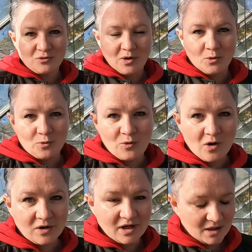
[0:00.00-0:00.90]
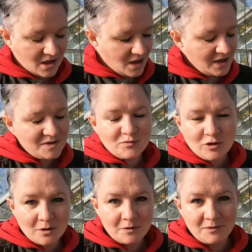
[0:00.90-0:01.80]
right or wrong, it's
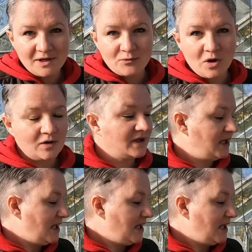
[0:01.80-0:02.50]
probably wrong,